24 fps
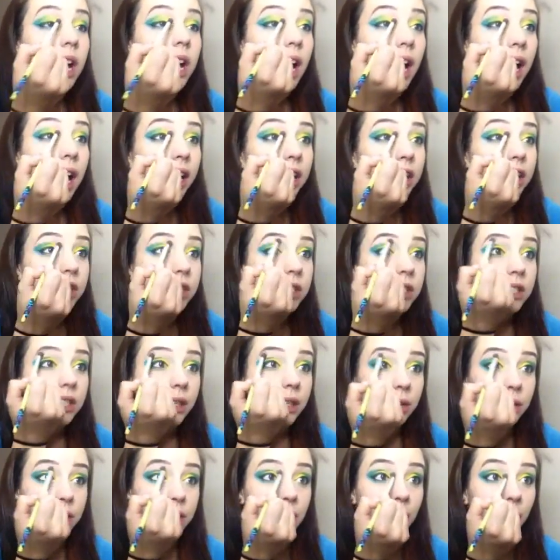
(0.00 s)
and I just stick
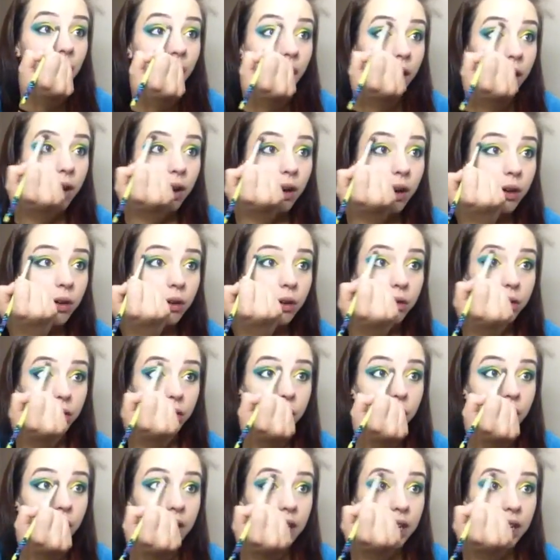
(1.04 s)
with that over
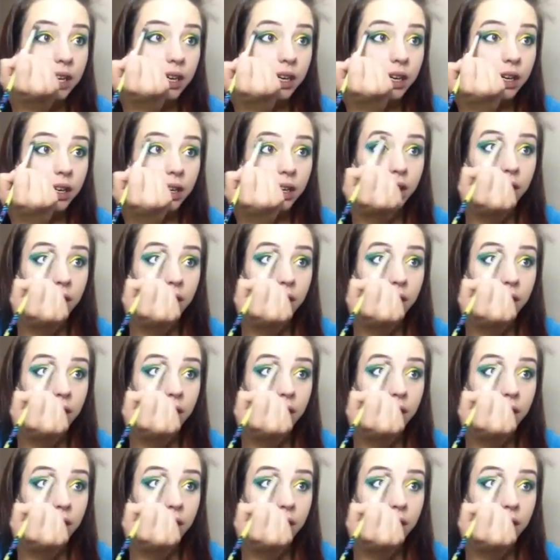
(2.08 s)
right here.